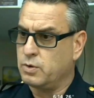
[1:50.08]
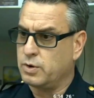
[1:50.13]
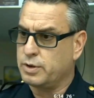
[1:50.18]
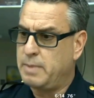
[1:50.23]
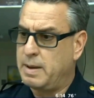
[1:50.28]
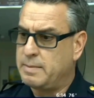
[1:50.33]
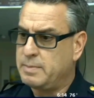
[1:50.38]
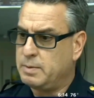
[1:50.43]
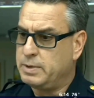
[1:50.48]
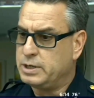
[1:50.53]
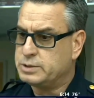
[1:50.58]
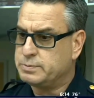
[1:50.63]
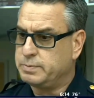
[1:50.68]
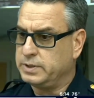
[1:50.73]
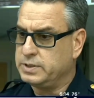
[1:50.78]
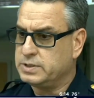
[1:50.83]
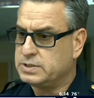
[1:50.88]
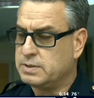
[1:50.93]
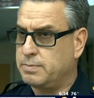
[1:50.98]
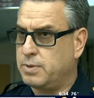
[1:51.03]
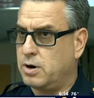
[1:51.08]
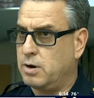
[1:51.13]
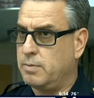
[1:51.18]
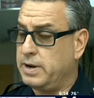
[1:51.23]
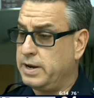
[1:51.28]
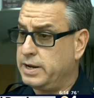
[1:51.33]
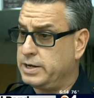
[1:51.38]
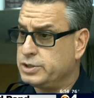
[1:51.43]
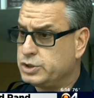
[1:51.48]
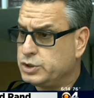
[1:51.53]
the North Miami Beach Police
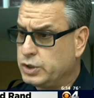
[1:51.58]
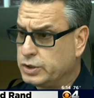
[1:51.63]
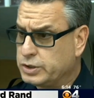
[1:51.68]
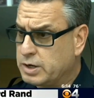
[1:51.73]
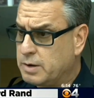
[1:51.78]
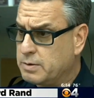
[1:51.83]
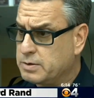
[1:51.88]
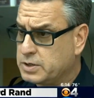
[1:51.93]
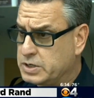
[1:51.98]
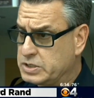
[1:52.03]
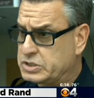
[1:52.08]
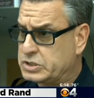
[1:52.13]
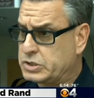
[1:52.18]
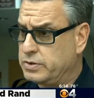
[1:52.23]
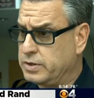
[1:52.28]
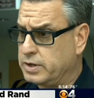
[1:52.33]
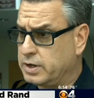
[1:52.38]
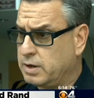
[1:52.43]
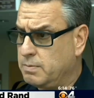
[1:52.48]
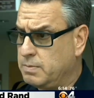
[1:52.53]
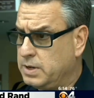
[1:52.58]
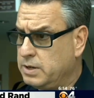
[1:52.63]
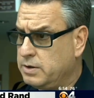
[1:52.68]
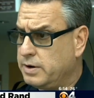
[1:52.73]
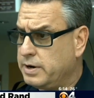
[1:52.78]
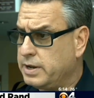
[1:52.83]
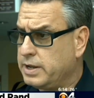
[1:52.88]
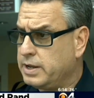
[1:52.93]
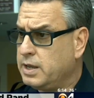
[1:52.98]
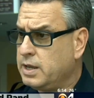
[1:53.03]
Department and should co- concern the
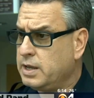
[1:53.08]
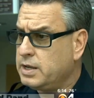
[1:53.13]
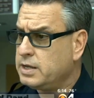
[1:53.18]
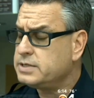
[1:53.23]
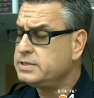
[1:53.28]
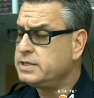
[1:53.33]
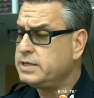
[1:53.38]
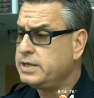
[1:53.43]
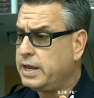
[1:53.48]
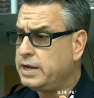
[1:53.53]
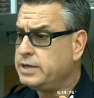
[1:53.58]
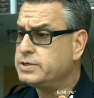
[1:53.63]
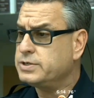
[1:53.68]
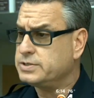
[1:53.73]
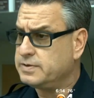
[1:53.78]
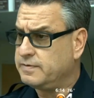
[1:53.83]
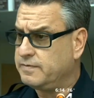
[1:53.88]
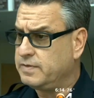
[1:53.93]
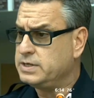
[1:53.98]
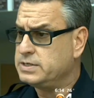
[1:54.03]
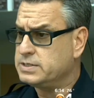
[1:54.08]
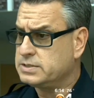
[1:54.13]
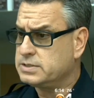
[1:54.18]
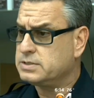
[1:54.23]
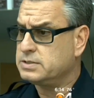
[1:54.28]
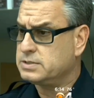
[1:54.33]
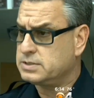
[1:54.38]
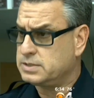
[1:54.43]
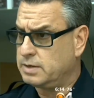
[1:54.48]
community is the ages of these